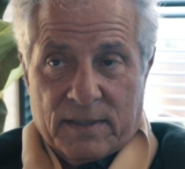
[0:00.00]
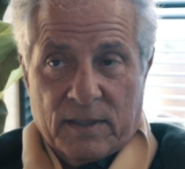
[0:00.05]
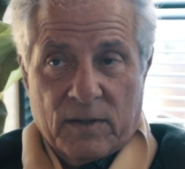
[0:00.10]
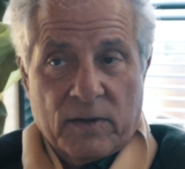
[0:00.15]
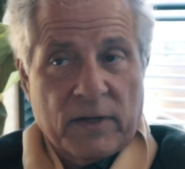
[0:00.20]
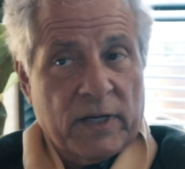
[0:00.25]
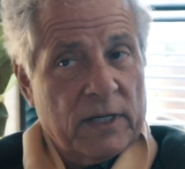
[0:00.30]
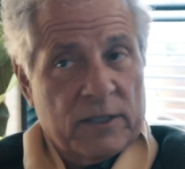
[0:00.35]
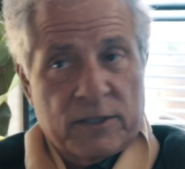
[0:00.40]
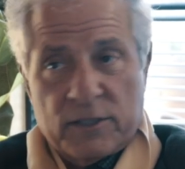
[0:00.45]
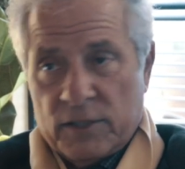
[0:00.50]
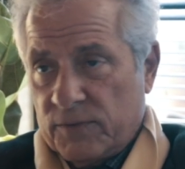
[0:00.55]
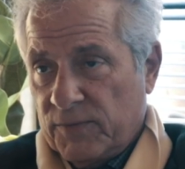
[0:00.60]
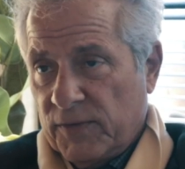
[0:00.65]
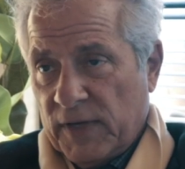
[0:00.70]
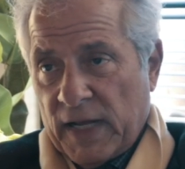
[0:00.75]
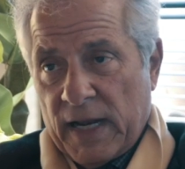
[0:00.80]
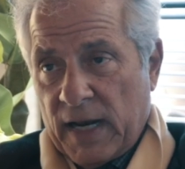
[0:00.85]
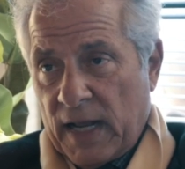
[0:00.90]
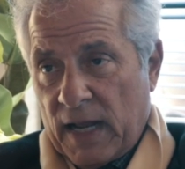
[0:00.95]
Okay, just
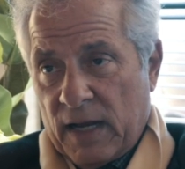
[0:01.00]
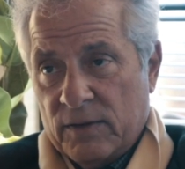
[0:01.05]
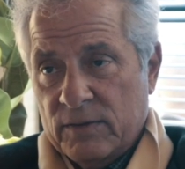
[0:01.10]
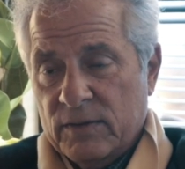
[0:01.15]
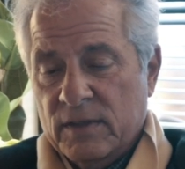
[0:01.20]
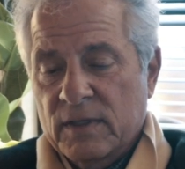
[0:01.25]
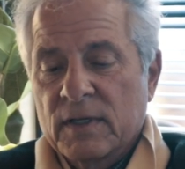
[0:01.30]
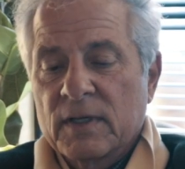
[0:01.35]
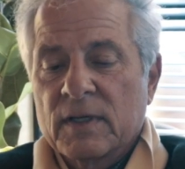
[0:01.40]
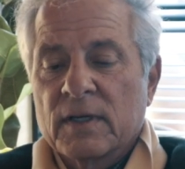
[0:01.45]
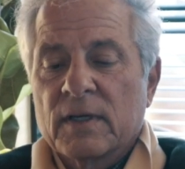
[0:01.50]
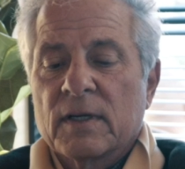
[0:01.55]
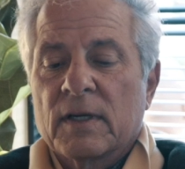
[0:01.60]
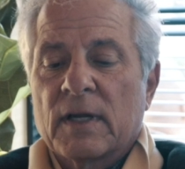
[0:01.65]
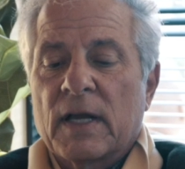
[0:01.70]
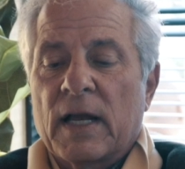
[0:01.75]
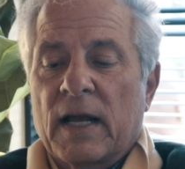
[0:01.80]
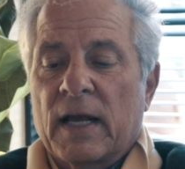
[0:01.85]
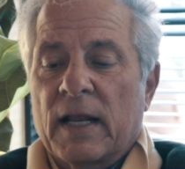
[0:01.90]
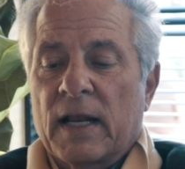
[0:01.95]
flat out.
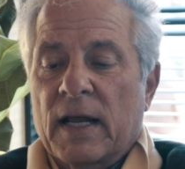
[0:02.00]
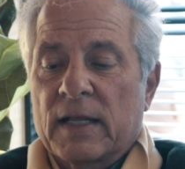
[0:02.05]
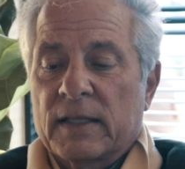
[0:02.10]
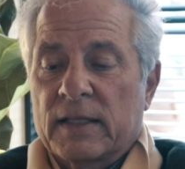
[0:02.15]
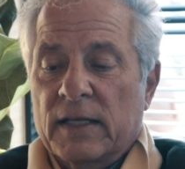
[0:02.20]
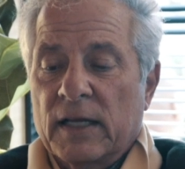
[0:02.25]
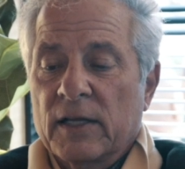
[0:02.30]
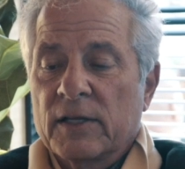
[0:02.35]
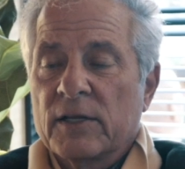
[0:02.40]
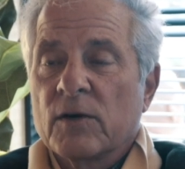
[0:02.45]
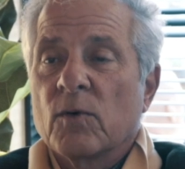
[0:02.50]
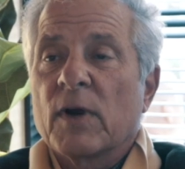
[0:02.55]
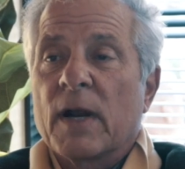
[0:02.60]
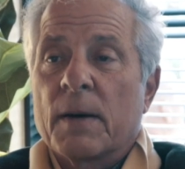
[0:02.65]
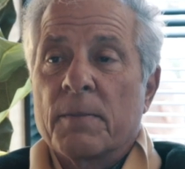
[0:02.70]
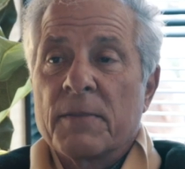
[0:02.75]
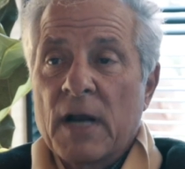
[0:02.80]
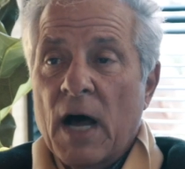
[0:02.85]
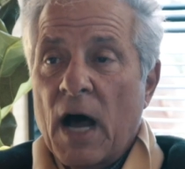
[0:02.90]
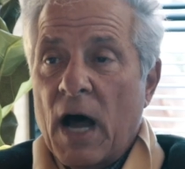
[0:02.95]
And I'll tell you when
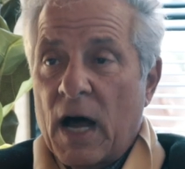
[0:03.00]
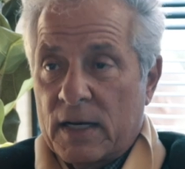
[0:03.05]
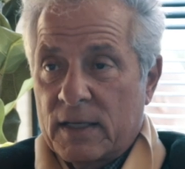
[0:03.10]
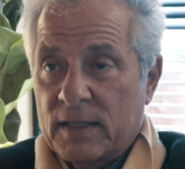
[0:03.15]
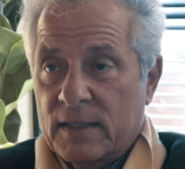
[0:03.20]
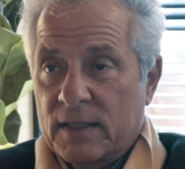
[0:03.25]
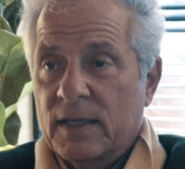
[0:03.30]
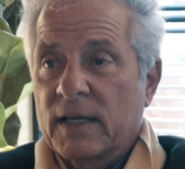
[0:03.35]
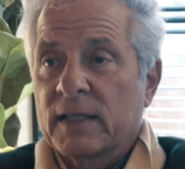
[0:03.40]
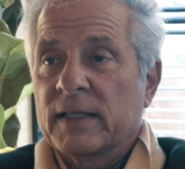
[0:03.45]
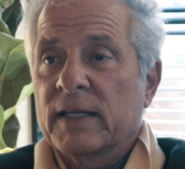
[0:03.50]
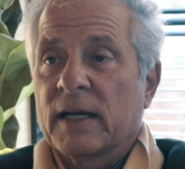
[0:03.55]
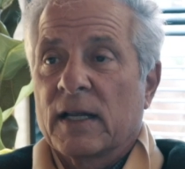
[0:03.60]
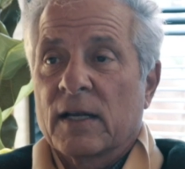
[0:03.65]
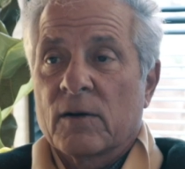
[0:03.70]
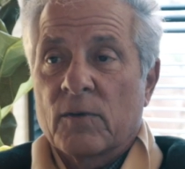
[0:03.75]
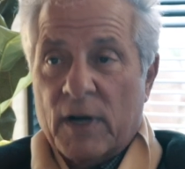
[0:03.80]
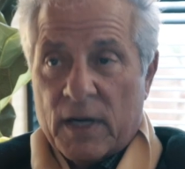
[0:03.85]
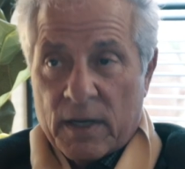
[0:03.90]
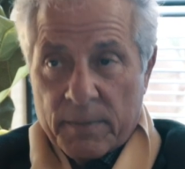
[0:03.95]
I'm not, and then
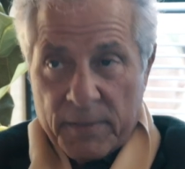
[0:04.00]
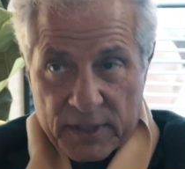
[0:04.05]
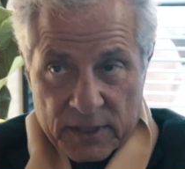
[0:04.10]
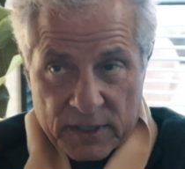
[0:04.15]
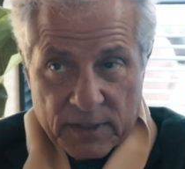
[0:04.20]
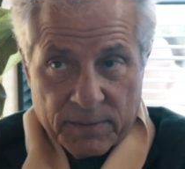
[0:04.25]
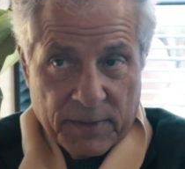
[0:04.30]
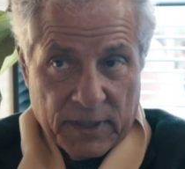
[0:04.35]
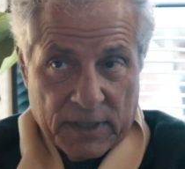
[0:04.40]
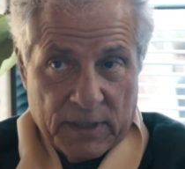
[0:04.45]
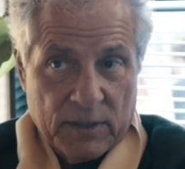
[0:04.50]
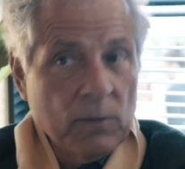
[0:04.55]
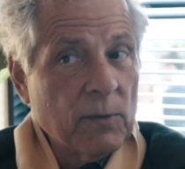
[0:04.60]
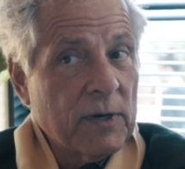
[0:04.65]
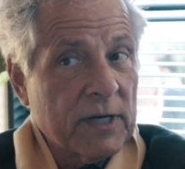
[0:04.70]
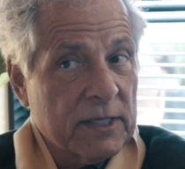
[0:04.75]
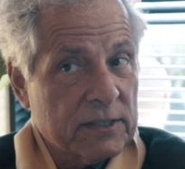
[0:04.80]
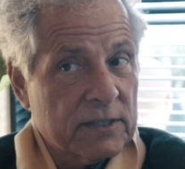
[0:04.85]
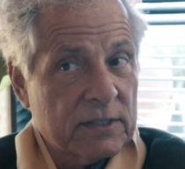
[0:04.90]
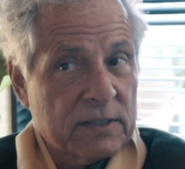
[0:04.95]
I'll recommend somebody
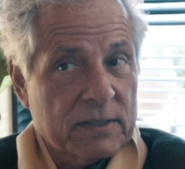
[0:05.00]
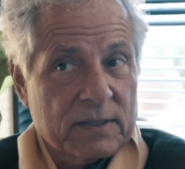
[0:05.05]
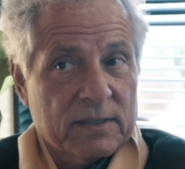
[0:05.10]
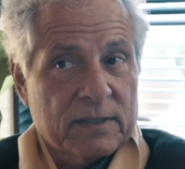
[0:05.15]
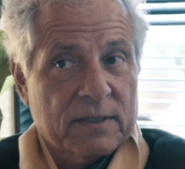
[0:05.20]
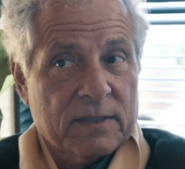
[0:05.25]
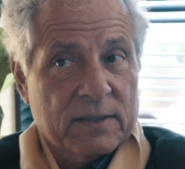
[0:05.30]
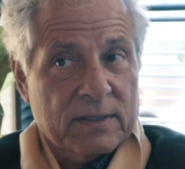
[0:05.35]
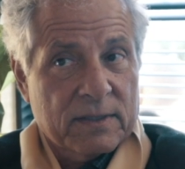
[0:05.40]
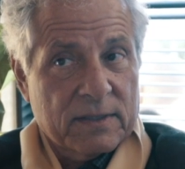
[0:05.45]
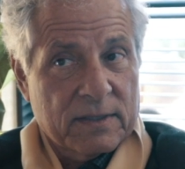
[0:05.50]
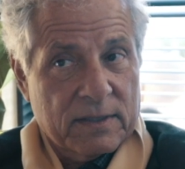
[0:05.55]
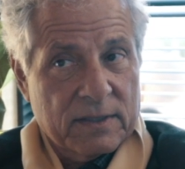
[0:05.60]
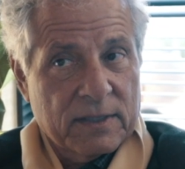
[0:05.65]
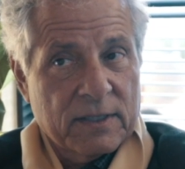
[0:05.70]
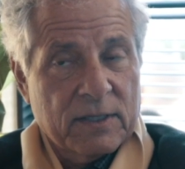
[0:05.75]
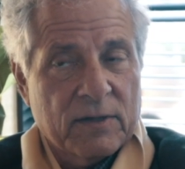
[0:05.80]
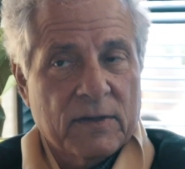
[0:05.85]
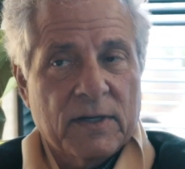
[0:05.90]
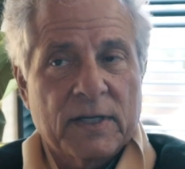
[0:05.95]
who is.
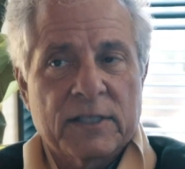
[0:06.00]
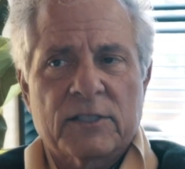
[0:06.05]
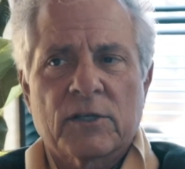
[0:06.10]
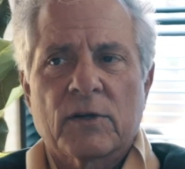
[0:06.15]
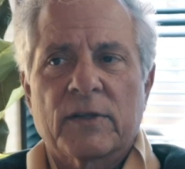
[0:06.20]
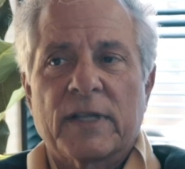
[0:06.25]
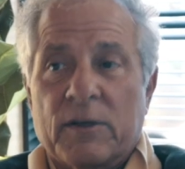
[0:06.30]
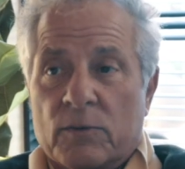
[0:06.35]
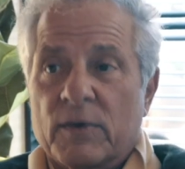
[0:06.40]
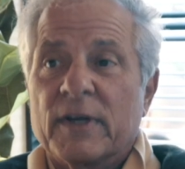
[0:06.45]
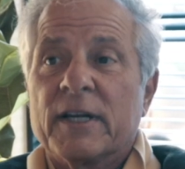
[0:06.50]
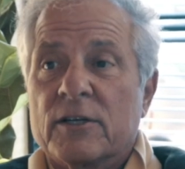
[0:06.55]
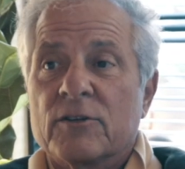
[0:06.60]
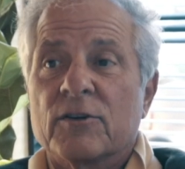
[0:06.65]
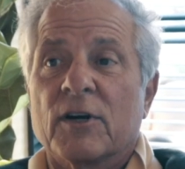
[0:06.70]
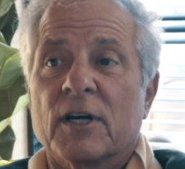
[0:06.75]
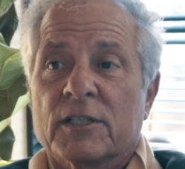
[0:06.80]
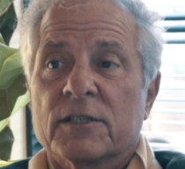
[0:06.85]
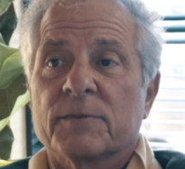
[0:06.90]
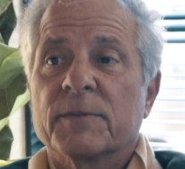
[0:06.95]
You know, and so they really
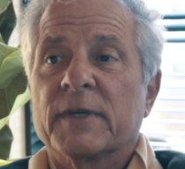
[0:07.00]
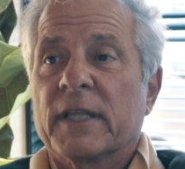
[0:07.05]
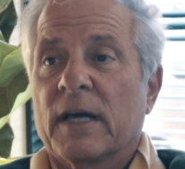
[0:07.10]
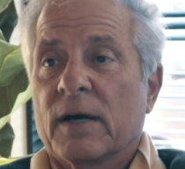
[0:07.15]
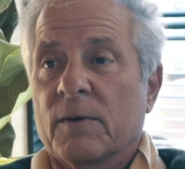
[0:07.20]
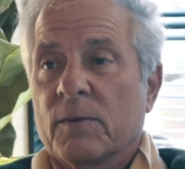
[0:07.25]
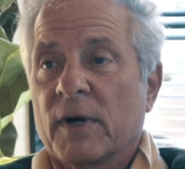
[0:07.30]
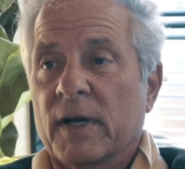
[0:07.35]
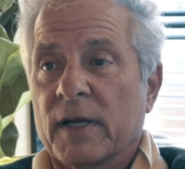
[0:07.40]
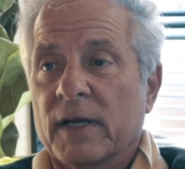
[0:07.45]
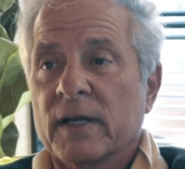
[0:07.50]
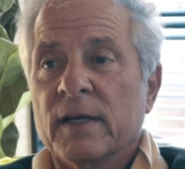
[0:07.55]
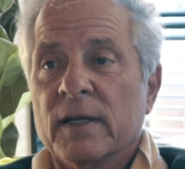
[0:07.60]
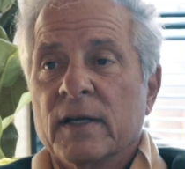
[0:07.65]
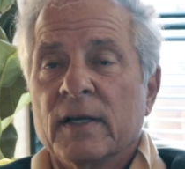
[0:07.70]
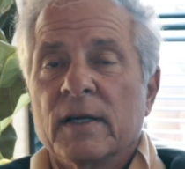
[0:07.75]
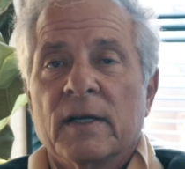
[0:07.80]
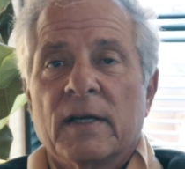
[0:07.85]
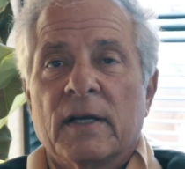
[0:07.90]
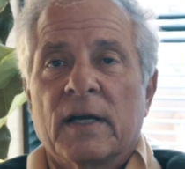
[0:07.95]
trust me that way.
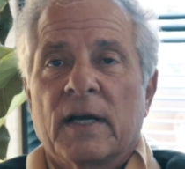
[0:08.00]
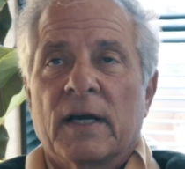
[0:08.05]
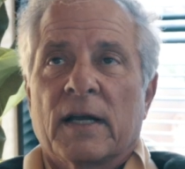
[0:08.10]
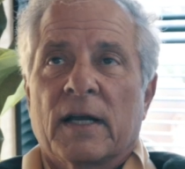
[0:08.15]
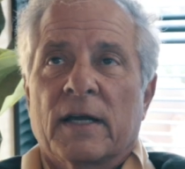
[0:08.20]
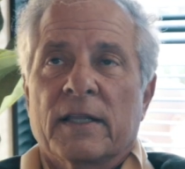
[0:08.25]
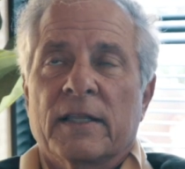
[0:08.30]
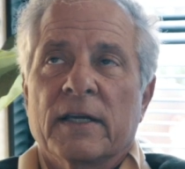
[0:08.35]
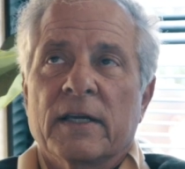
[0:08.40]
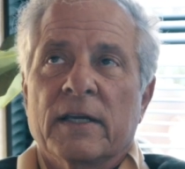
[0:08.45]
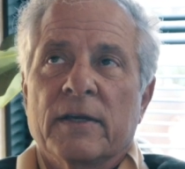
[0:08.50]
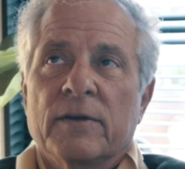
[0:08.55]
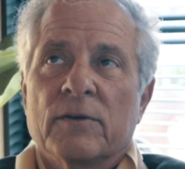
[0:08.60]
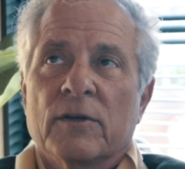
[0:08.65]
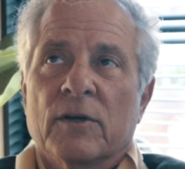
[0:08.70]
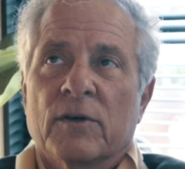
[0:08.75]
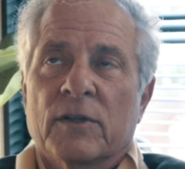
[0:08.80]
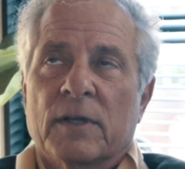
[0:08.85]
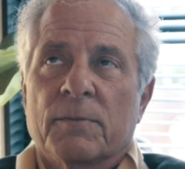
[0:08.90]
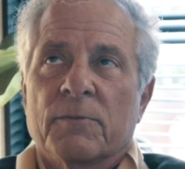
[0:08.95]
And I think you
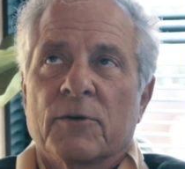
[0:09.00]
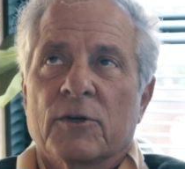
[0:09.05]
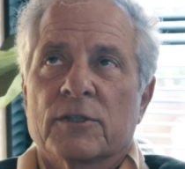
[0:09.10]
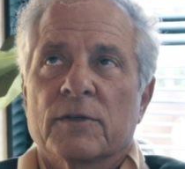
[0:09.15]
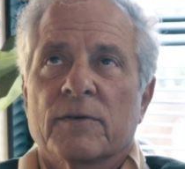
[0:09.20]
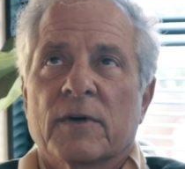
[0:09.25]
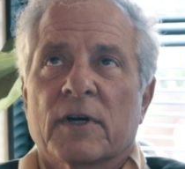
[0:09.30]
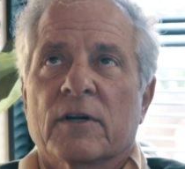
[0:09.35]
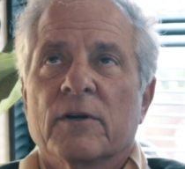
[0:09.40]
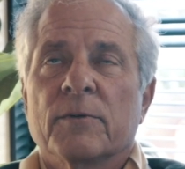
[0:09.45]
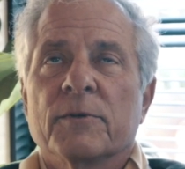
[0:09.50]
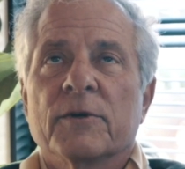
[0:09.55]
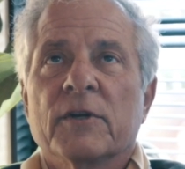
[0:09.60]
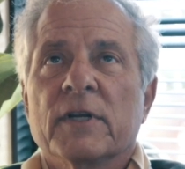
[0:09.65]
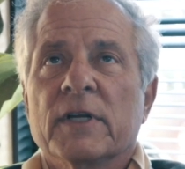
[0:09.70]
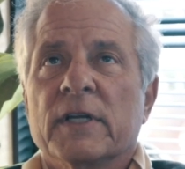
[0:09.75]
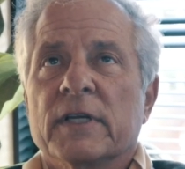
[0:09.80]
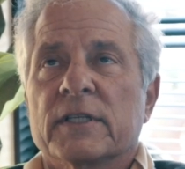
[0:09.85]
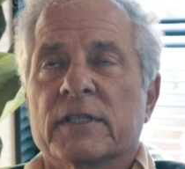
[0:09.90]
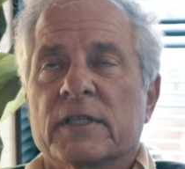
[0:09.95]
know that most of our
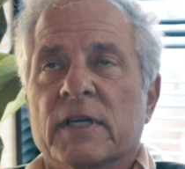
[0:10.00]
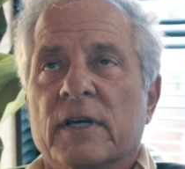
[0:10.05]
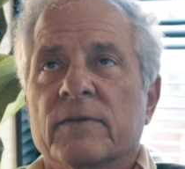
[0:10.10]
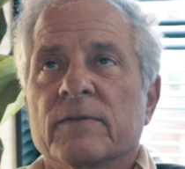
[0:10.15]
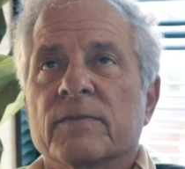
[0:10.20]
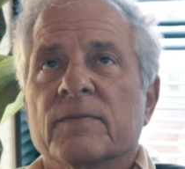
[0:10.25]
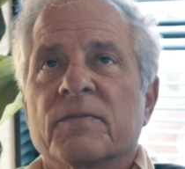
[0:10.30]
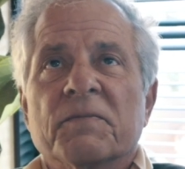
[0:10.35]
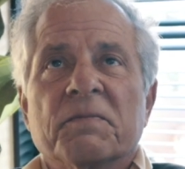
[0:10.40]
communities have